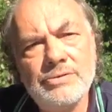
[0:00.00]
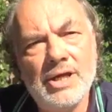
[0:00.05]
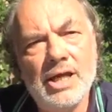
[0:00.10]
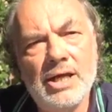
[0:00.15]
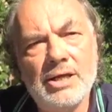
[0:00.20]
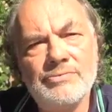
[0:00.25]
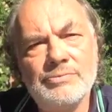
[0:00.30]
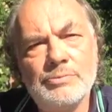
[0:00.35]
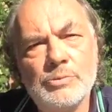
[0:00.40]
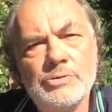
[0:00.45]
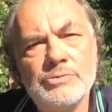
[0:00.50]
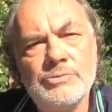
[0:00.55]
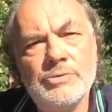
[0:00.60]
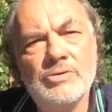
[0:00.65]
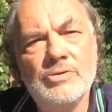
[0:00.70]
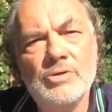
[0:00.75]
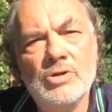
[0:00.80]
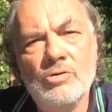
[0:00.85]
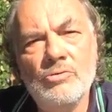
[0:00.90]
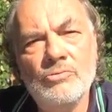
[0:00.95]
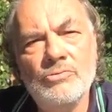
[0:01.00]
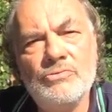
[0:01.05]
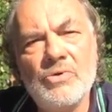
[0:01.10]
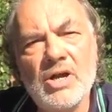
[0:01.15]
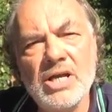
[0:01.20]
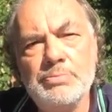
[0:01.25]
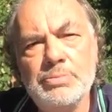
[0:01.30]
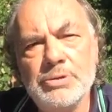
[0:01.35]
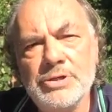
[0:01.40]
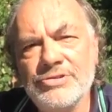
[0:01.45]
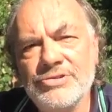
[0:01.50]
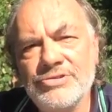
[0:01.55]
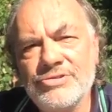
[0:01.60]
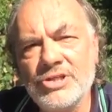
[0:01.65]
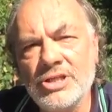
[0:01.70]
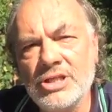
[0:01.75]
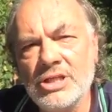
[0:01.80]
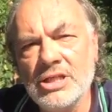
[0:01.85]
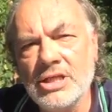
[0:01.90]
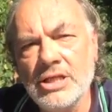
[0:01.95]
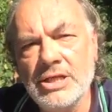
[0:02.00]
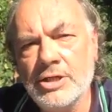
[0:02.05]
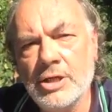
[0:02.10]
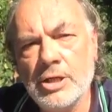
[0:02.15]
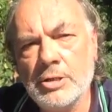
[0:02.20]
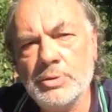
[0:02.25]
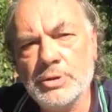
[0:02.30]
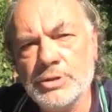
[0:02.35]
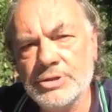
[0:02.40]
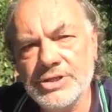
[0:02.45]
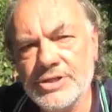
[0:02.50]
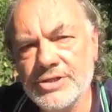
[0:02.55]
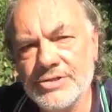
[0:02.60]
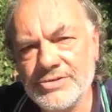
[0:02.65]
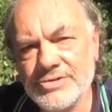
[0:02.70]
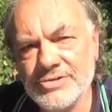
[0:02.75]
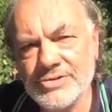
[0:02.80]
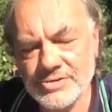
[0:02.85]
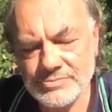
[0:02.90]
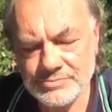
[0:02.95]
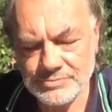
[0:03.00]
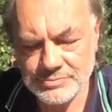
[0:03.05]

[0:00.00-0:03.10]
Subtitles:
have more vibrancy in our bodies.